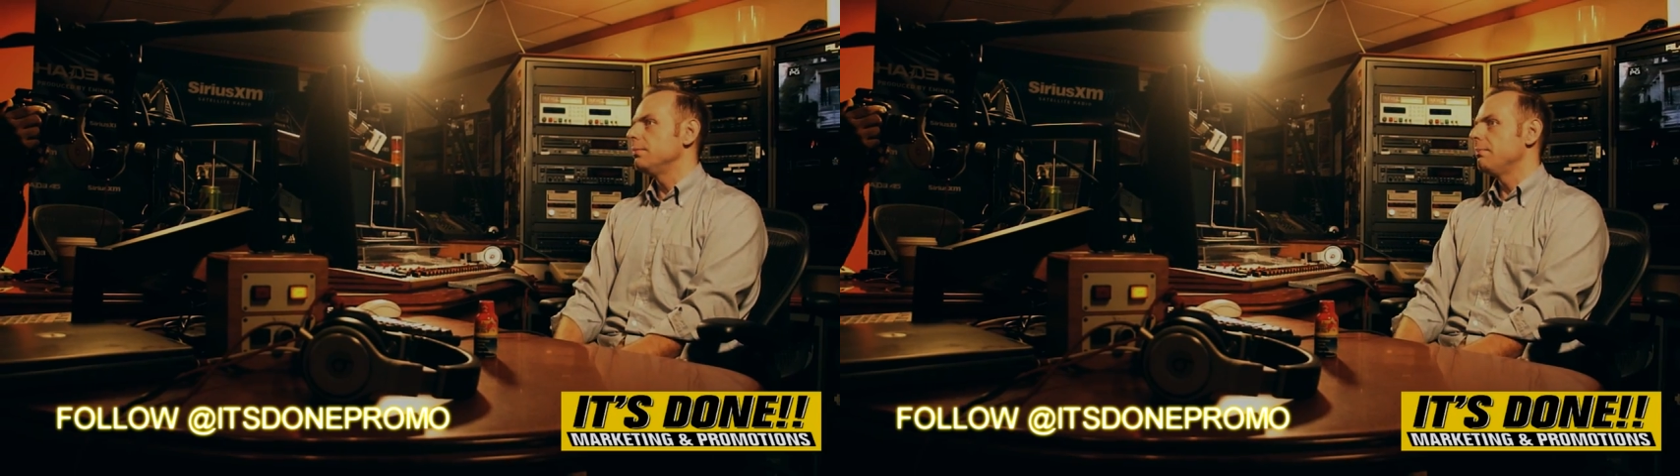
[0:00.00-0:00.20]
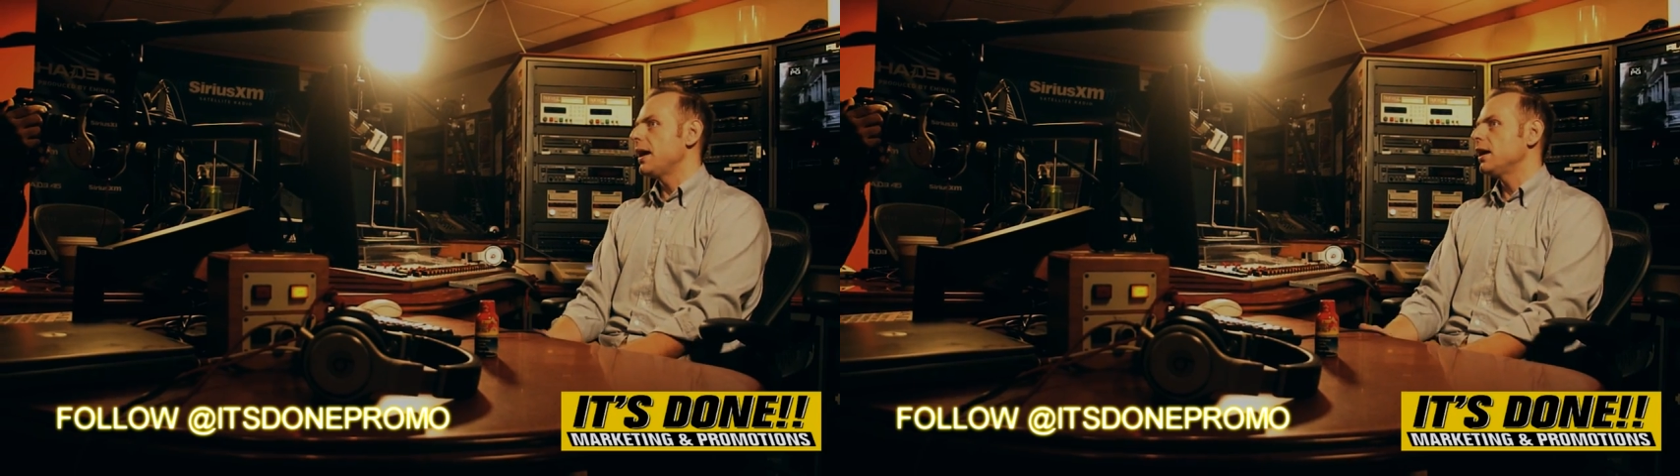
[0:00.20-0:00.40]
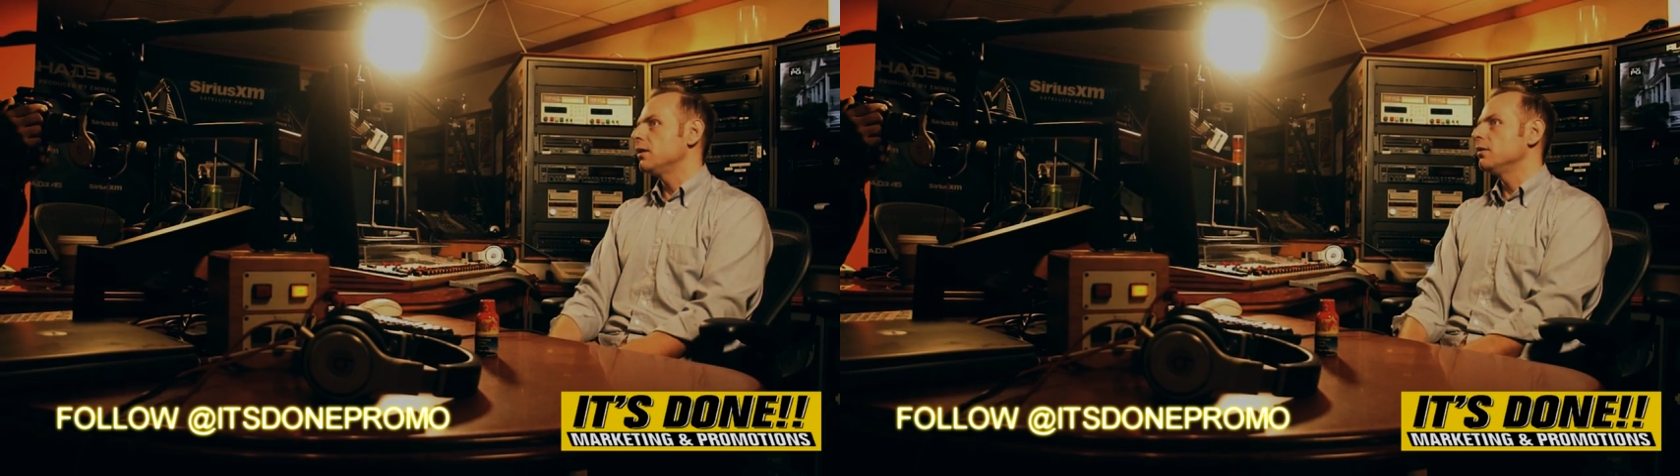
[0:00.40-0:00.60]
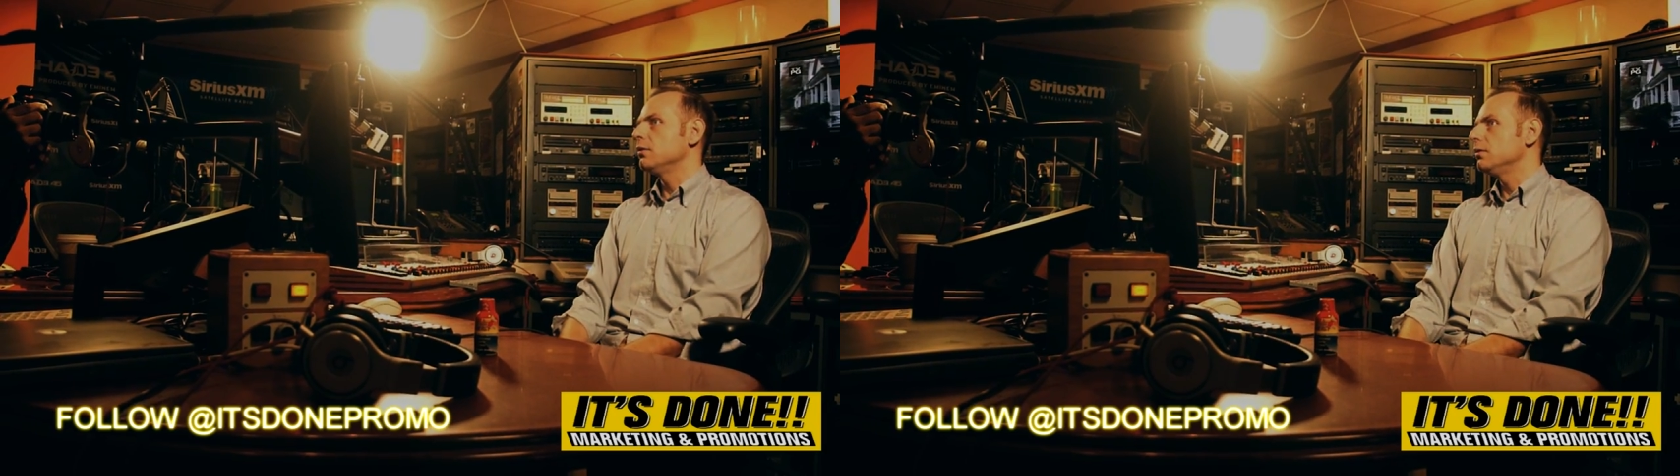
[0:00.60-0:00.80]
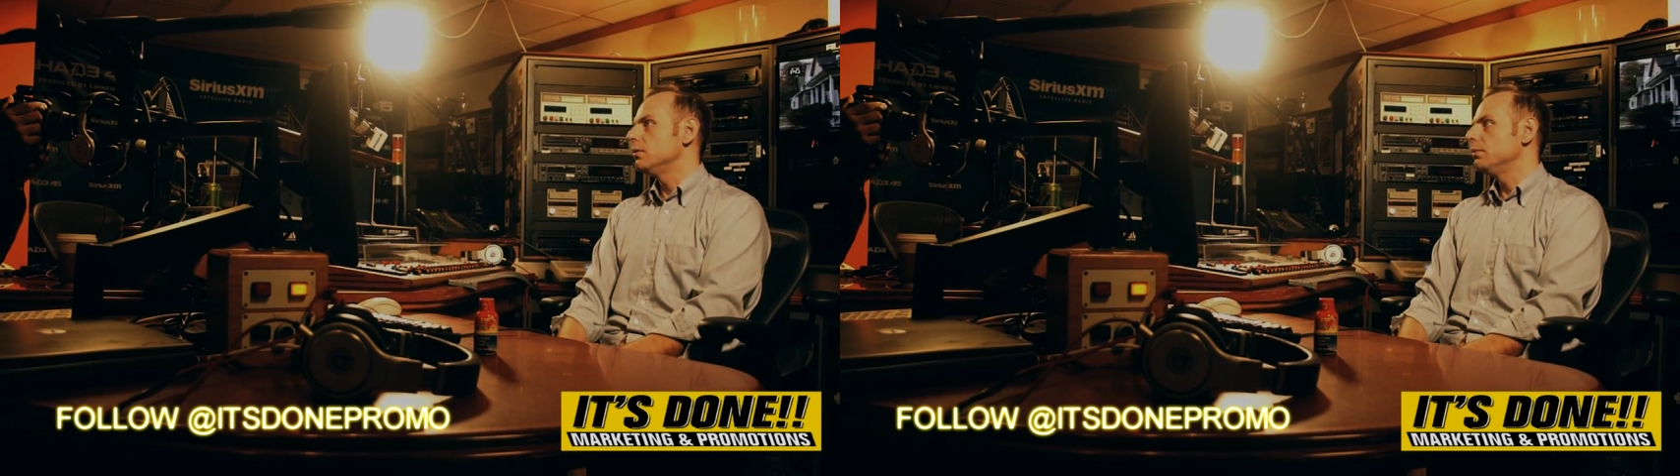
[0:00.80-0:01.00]

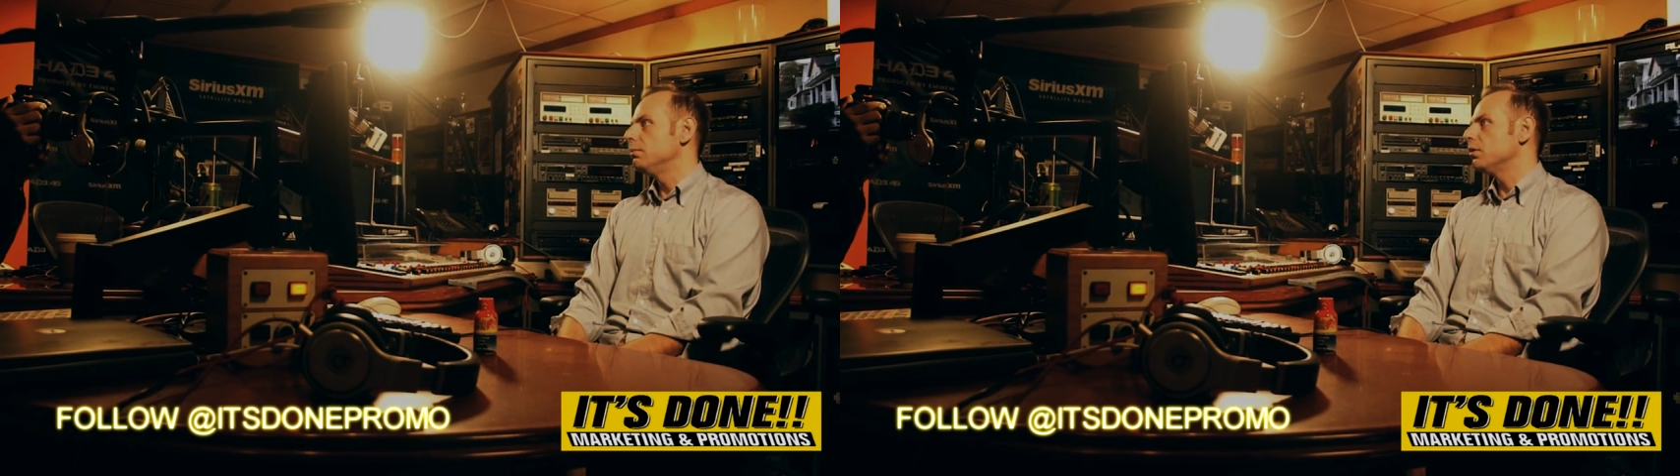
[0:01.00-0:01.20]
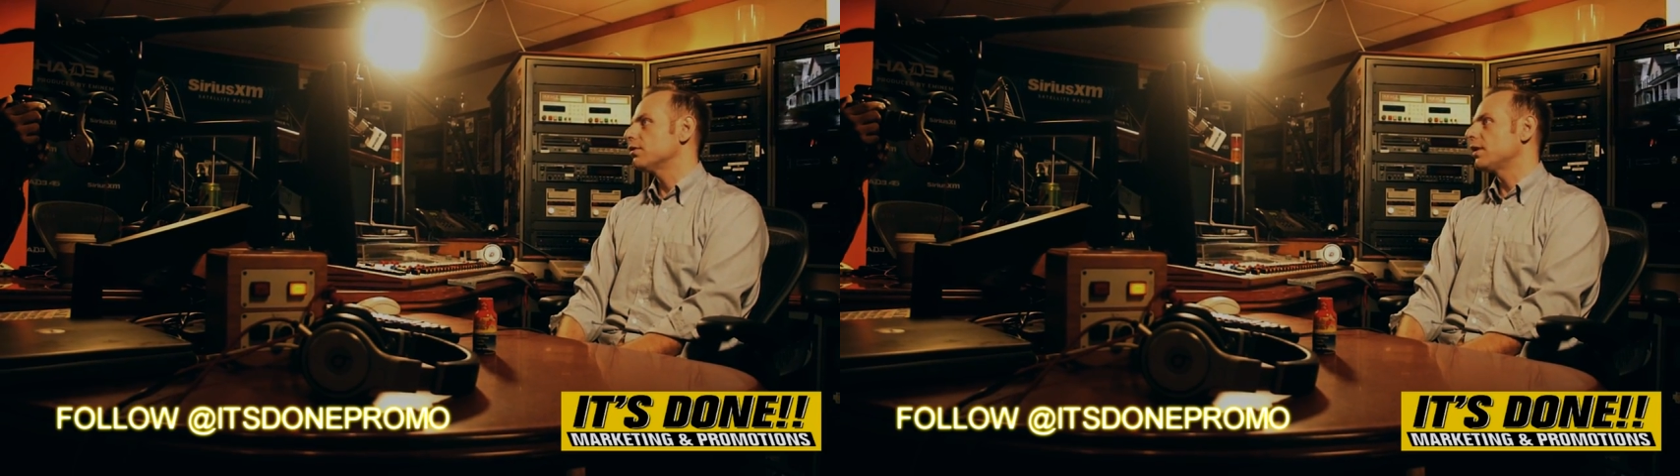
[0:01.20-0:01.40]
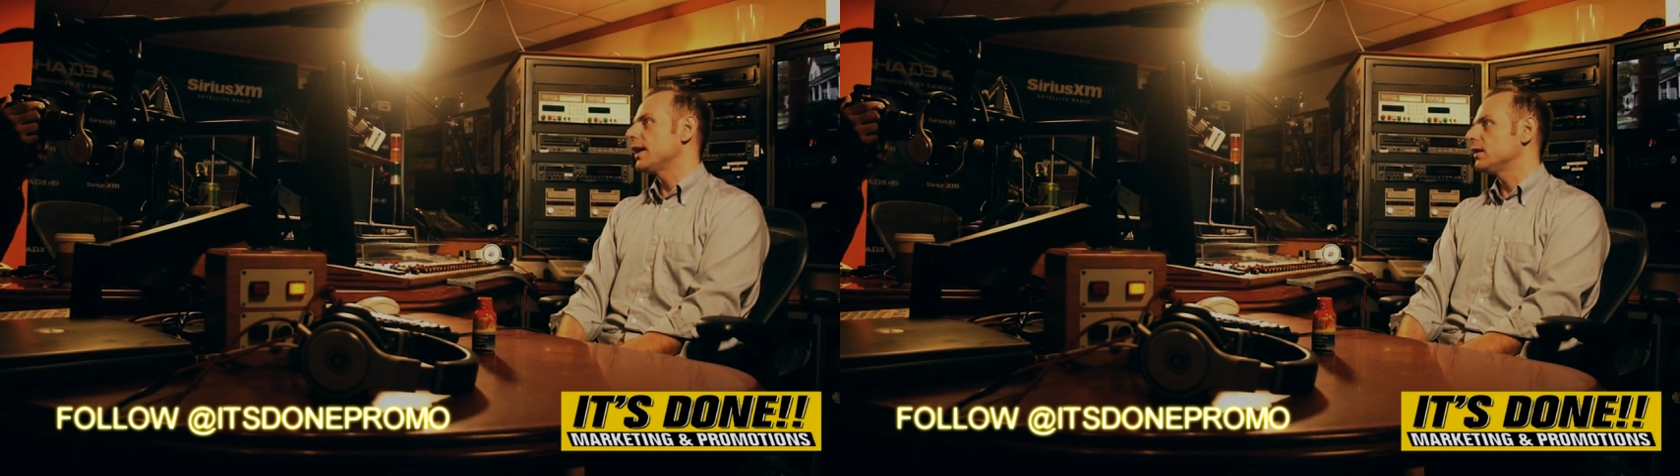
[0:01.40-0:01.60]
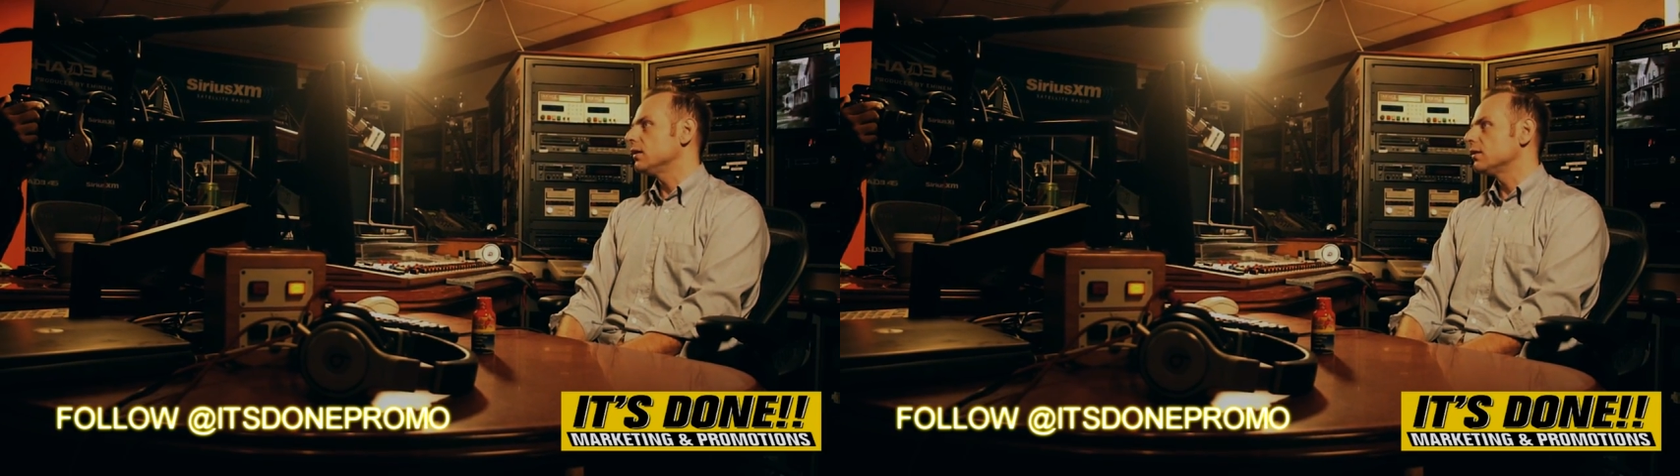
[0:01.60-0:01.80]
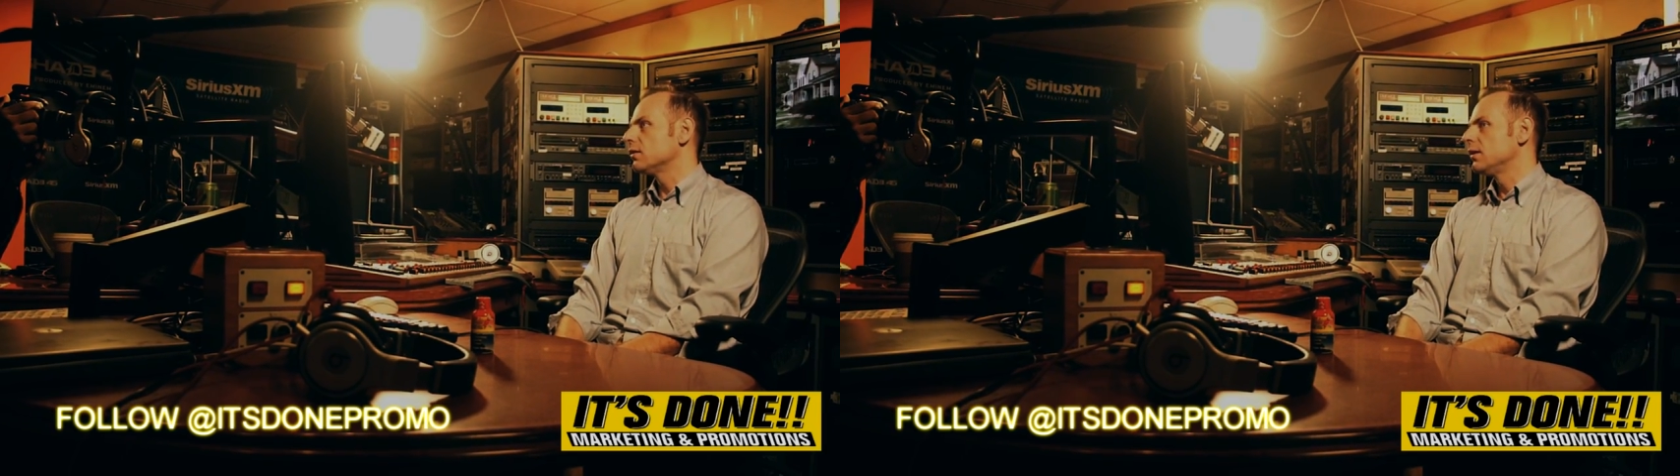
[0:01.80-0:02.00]
making books
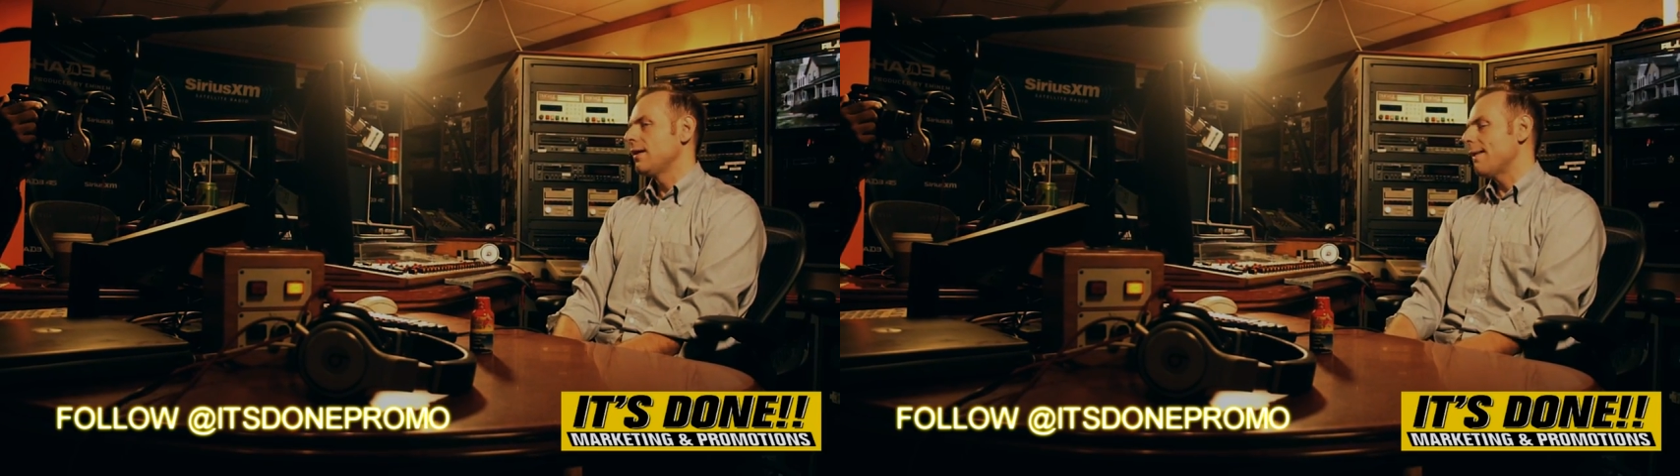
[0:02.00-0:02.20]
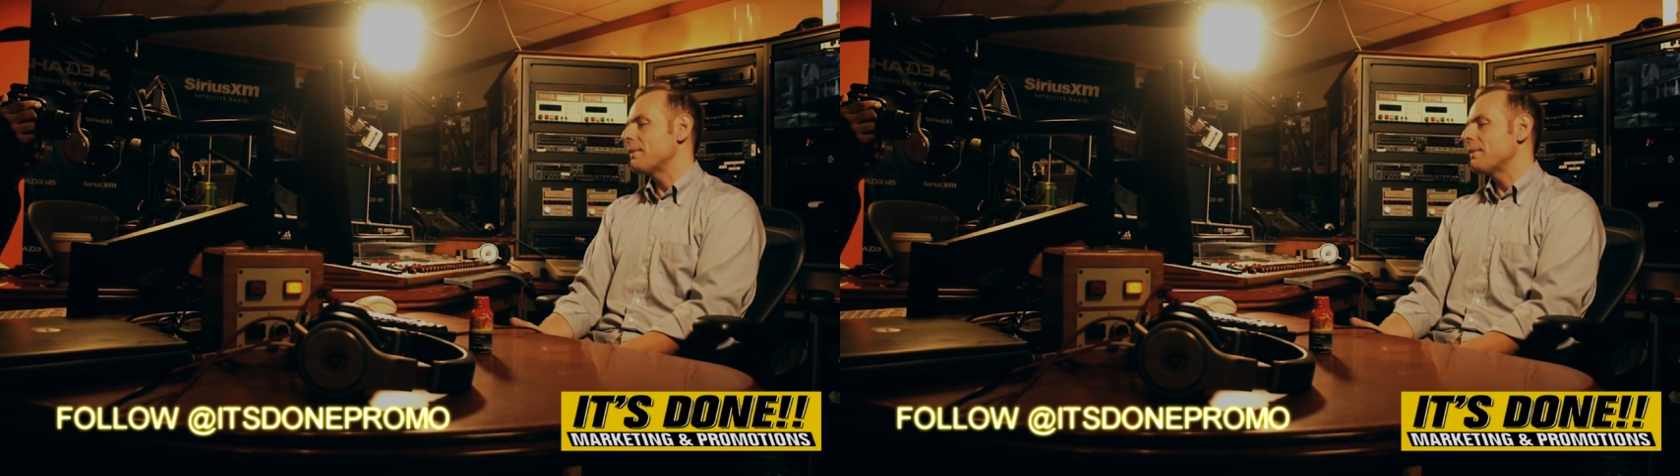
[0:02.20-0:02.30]
like this.